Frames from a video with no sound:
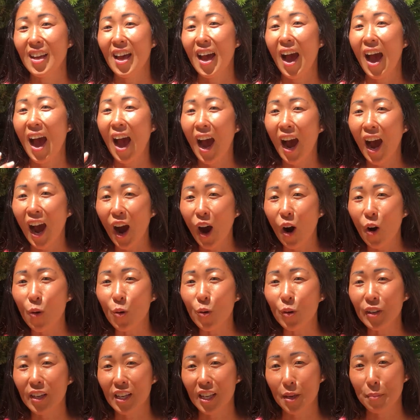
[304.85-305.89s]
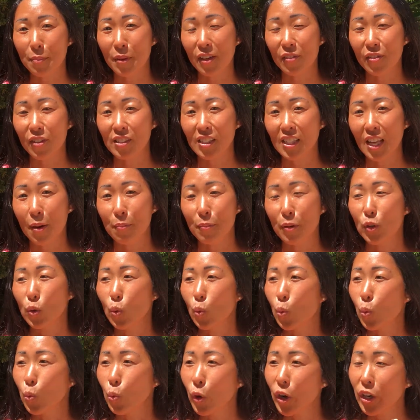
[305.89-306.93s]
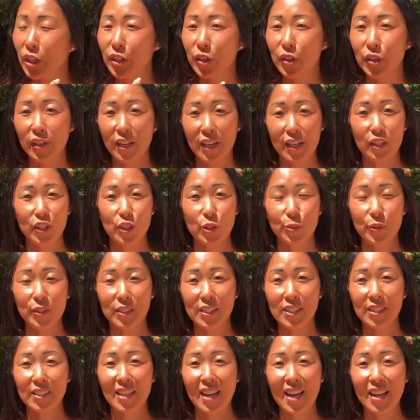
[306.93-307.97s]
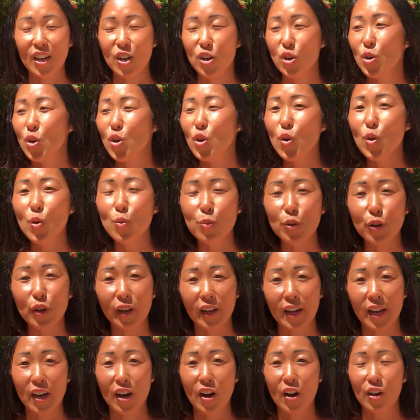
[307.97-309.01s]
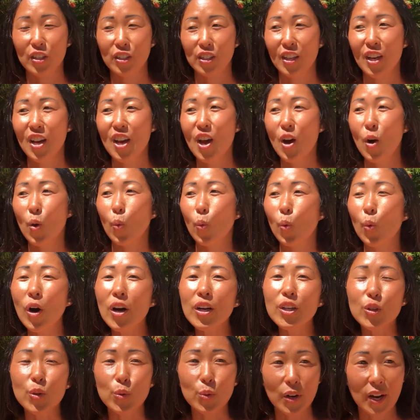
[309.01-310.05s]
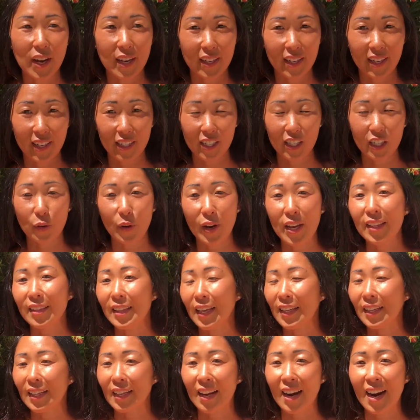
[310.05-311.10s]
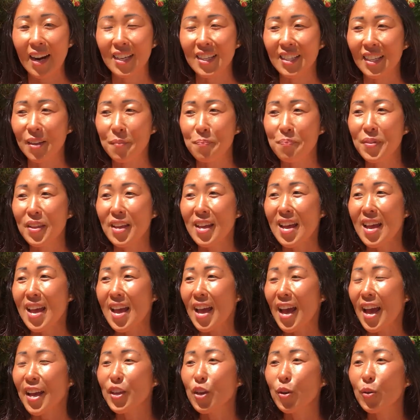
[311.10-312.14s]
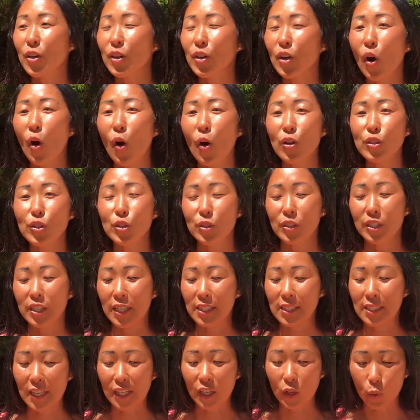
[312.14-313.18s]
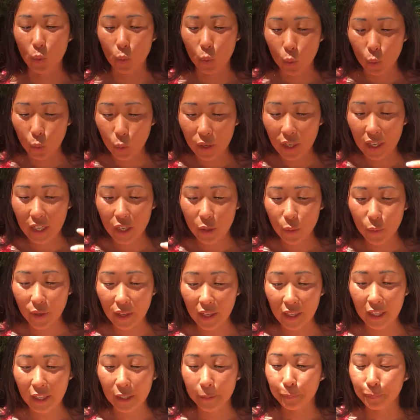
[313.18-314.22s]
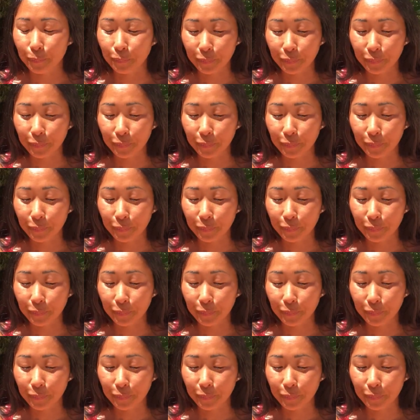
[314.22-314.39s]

How can I make this happen? What could I do instead? Whom could I ask? What do I need? Create that clarity. And you can also just like really, really